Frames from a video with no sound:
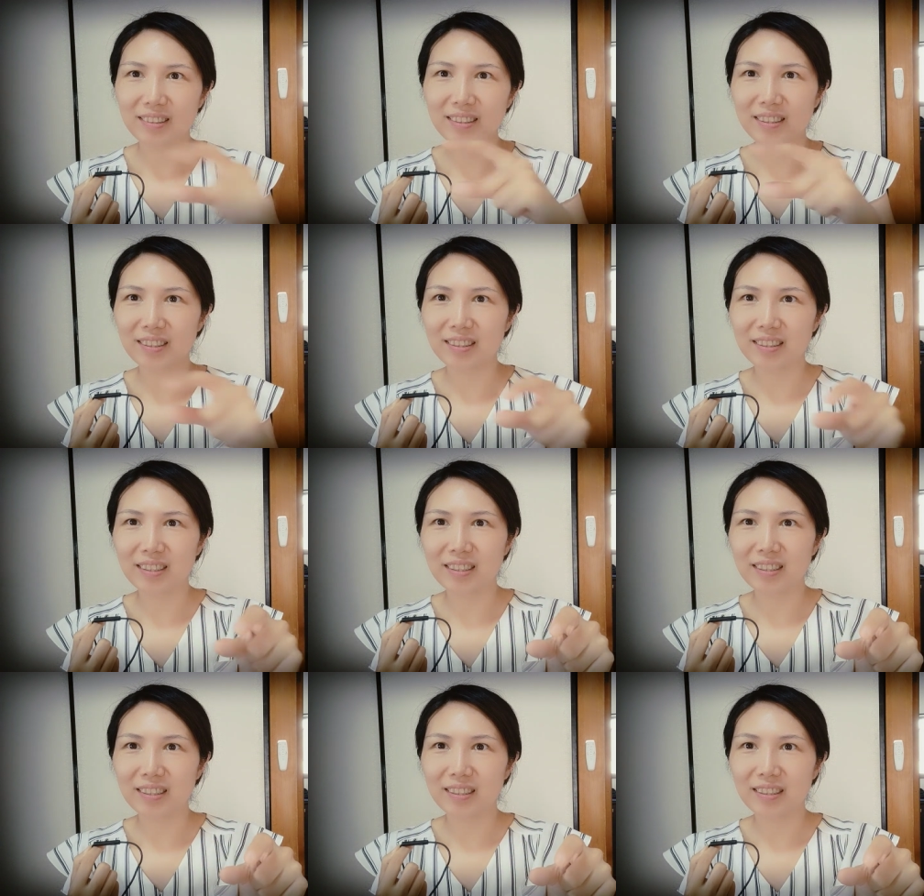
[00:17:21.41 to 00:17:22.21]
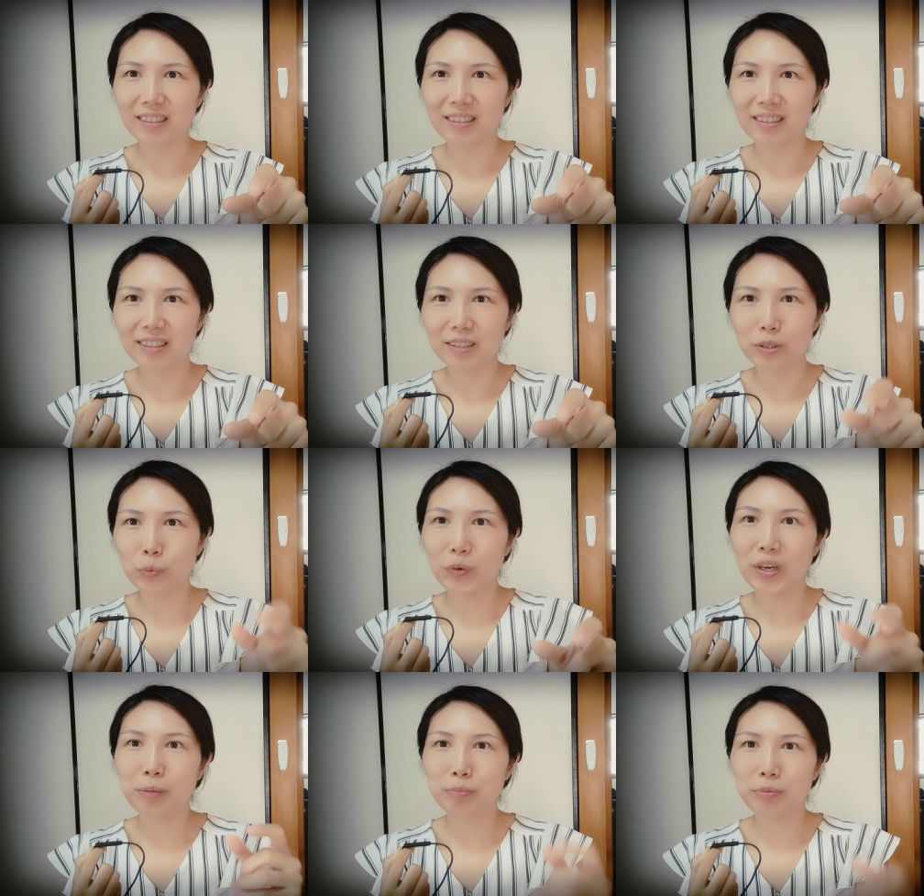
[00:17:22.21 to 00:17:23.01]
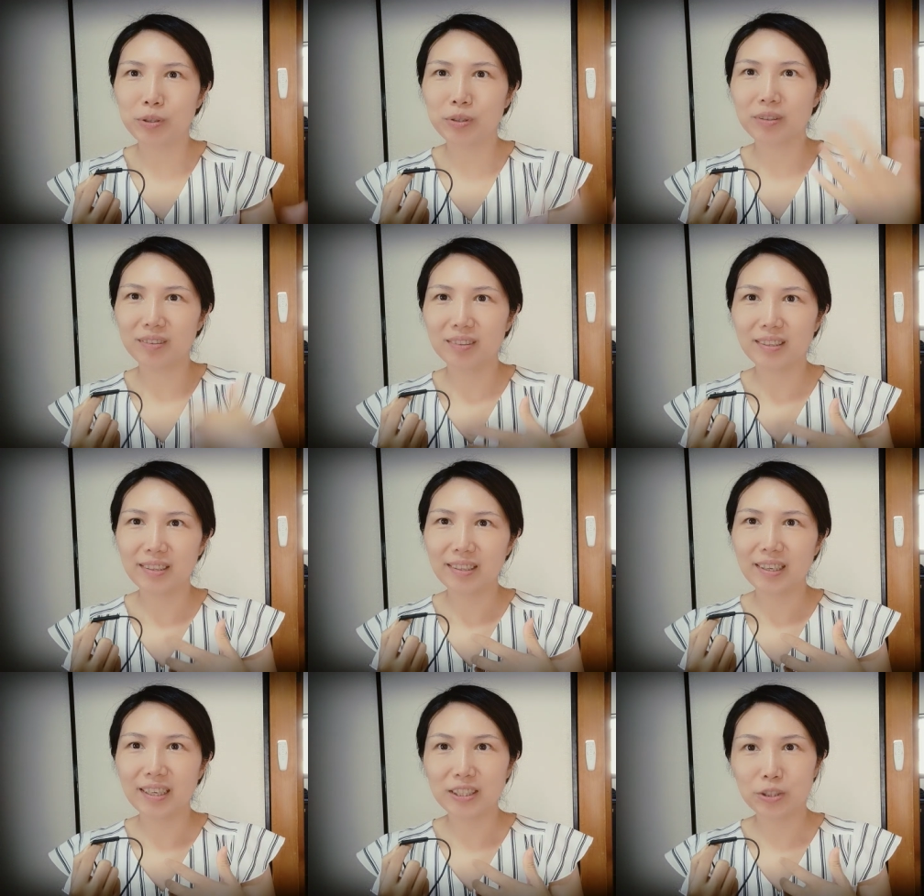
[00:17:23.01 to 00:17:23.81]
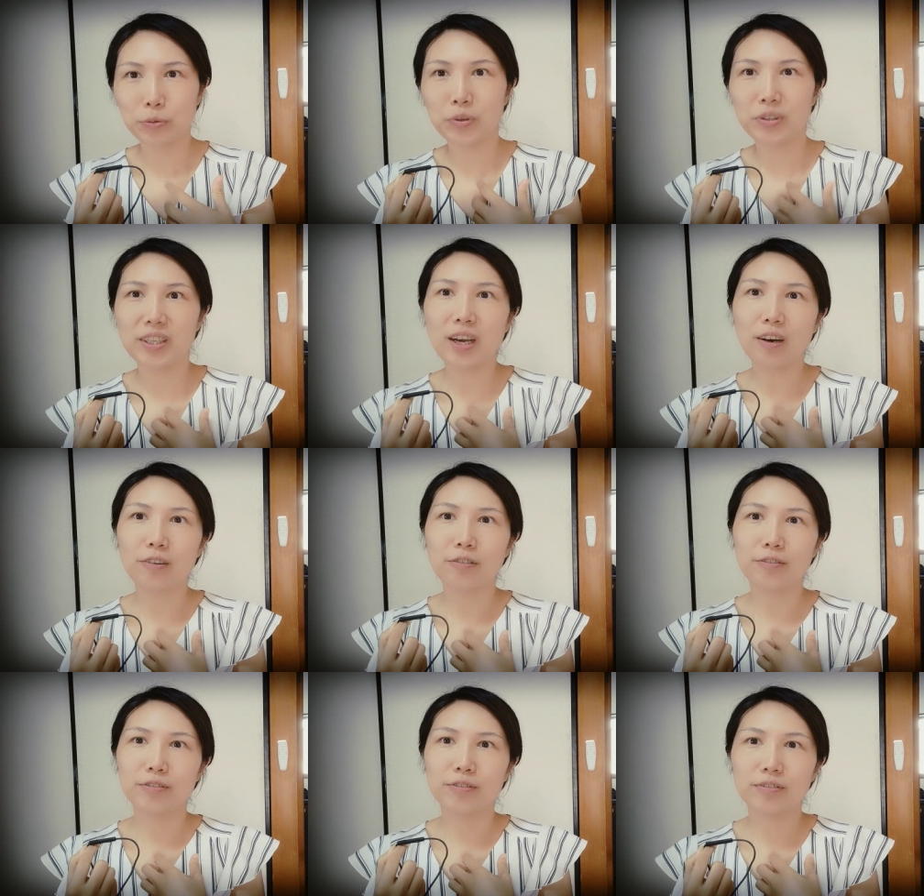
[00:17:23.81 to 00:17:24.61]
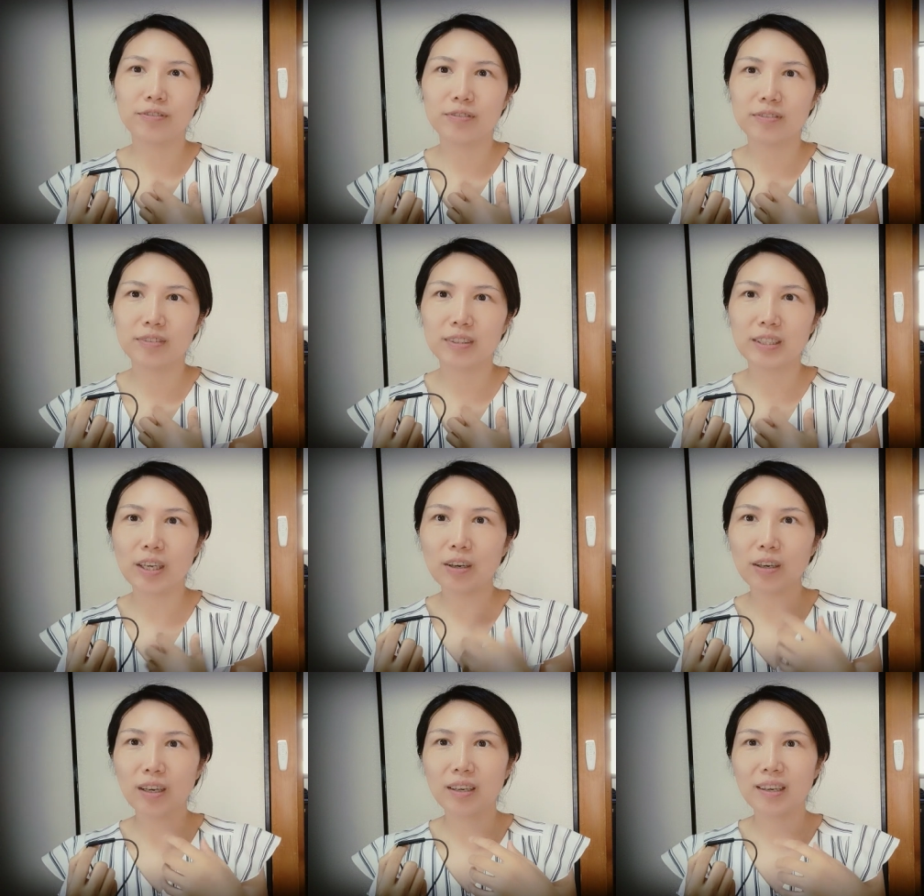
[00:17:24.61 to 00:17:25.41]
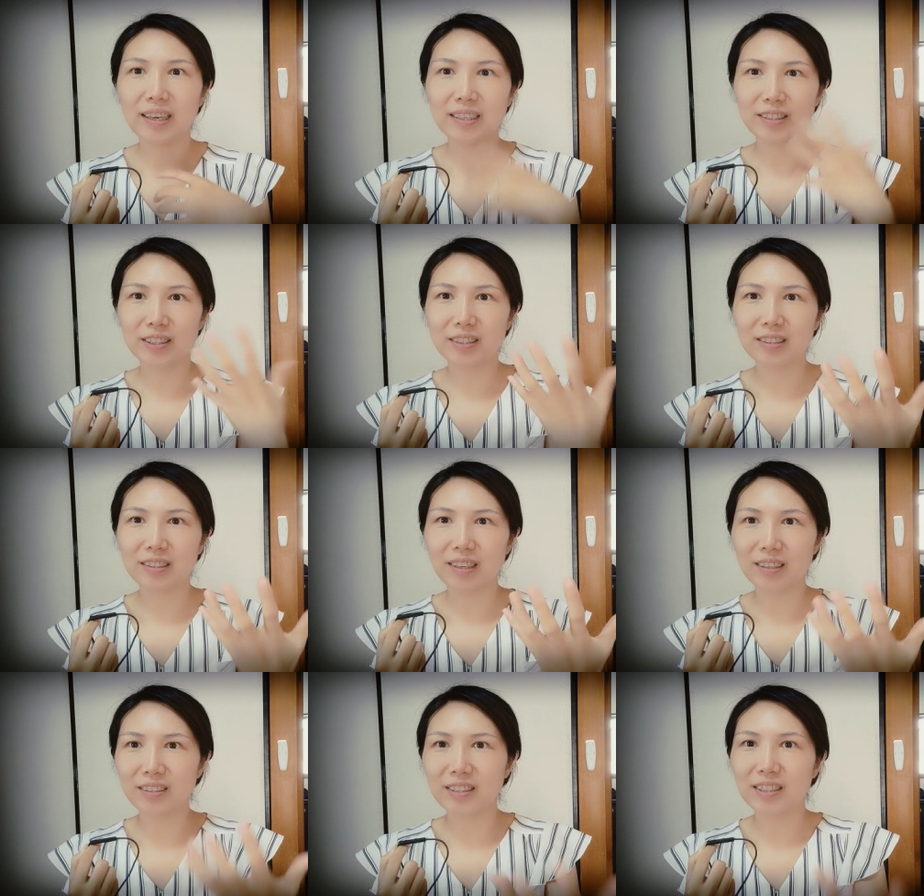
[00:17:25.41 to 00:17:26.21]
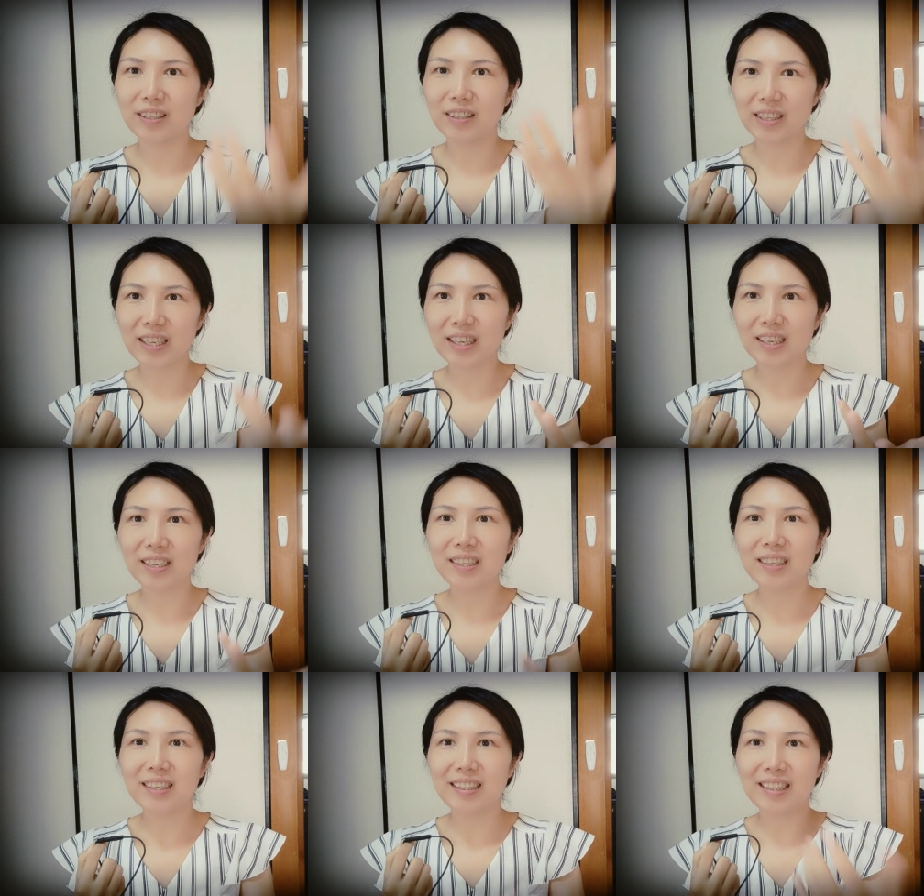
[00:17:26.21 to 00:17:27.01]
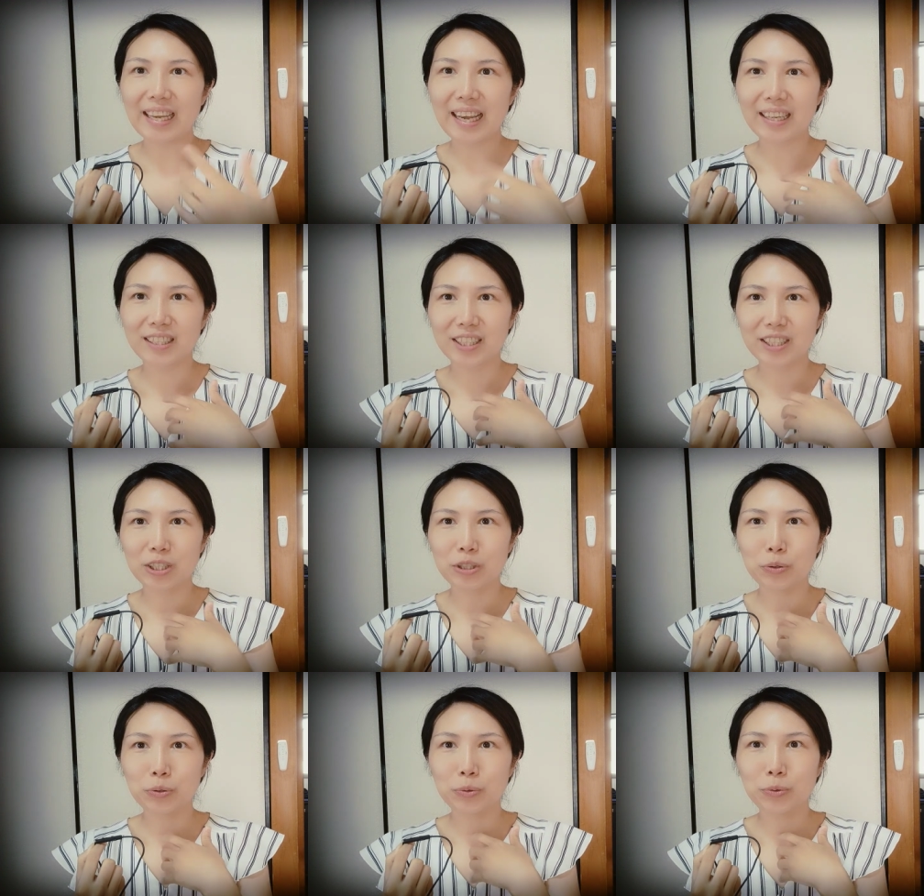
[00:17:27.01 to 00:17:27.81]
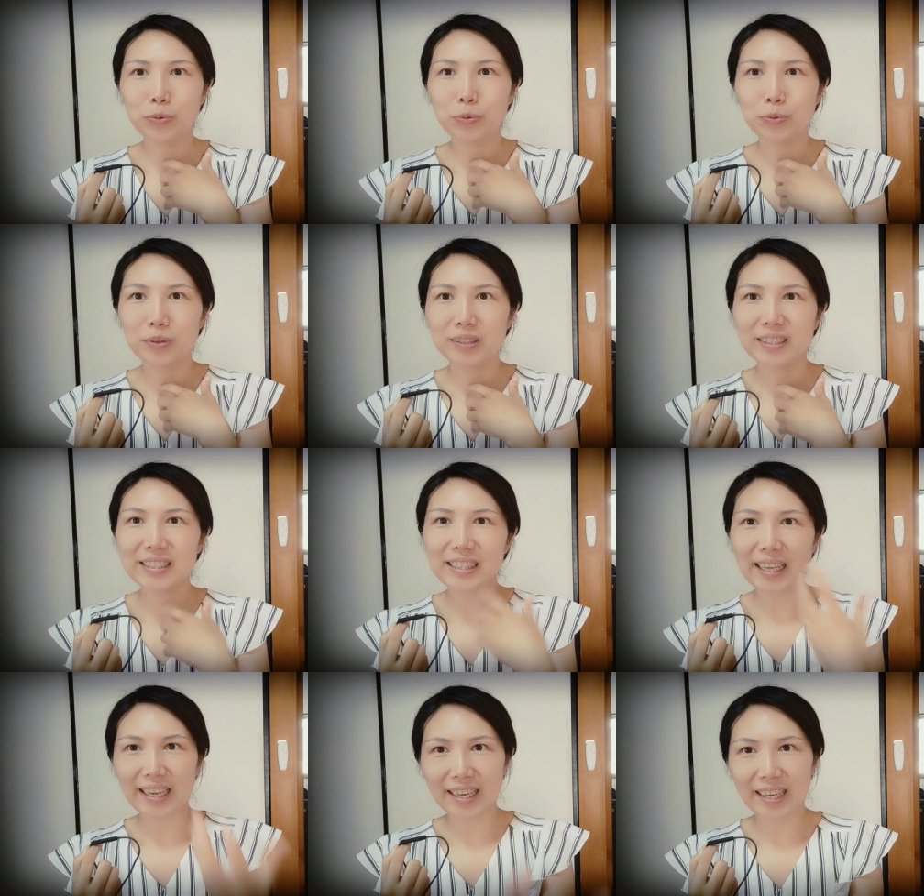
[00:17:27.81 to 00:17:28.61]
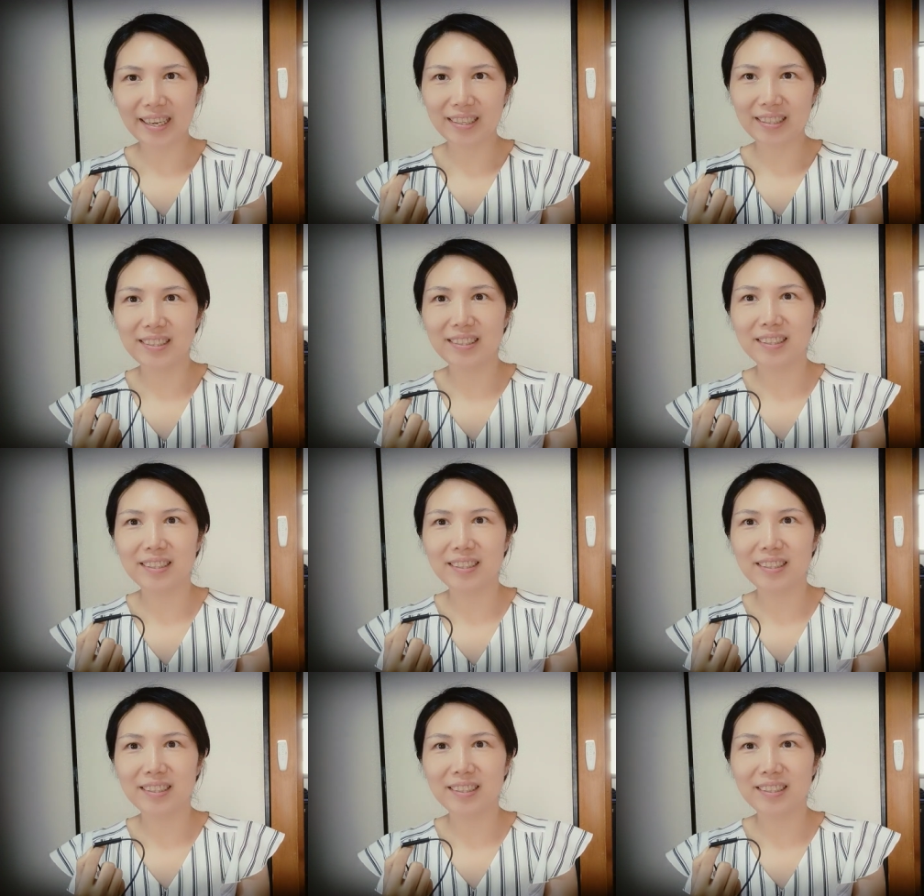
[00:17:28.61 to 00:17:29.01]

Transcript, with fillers: the, the the script as yourself, so uh, as as the thing that you say it